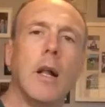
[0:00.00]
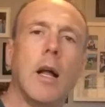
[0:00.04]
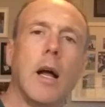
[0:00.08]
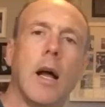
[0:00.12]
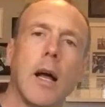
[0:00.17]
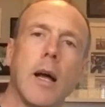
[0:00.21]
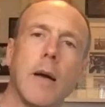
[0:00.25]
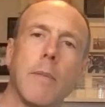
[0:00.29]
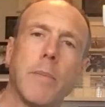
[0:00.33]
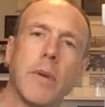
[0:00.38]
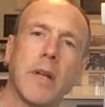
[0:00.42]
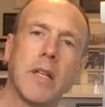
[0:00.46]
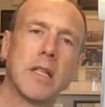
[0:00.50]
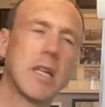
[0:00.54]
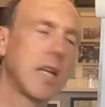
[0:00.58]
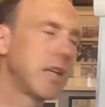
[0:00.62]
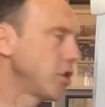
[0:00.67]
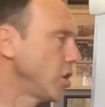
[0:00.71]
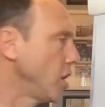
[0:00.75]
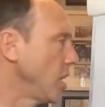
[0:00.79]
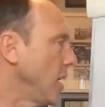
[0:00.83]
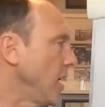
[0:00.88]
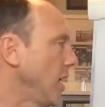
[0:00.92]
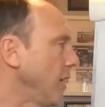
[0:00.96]
But
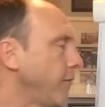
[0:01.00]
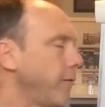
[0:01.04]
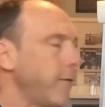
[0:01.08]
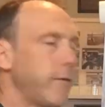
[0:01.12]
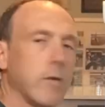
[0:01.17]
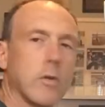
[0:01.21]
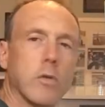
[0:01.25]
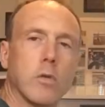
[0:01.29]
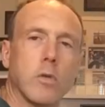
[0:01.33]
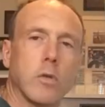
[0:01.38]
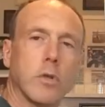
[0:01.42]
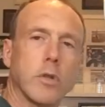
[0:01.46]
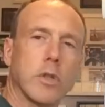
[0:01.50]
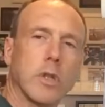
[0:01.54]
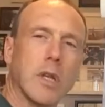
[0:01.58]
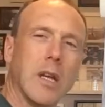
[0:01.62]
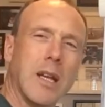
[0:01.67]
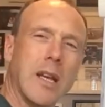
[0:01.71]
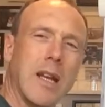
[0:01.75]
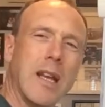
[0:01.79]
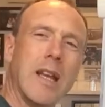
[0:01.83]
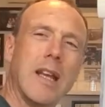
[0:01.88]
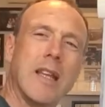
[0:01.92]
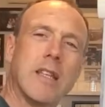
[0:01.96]
essentially lift force
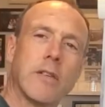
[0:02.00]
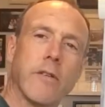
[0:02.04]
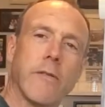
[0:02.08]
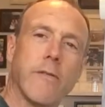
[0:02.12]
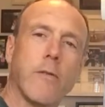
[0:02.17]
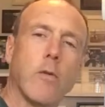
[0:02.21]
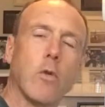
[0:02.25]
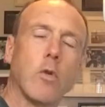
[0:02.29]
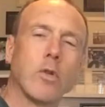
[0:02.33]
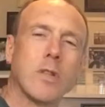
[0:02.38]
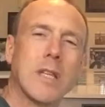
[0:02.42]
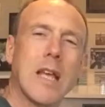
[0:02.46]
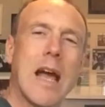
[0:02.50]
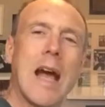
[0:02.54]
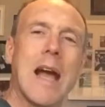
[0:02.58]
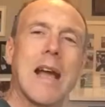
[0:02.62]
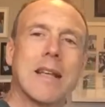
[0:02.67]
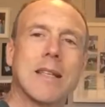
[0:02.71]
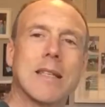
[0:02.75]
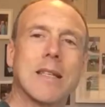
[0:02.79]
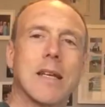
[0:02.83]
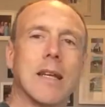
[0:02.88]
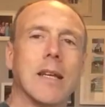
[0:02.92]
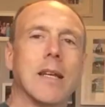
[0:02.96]
is a force
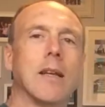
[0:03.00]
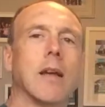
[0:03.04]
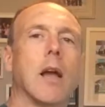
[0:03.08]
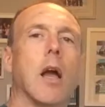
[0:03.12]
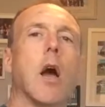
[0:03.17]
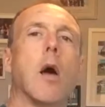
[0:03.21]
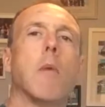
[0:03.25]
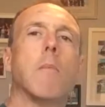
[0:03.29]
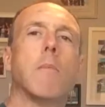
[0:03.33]
acting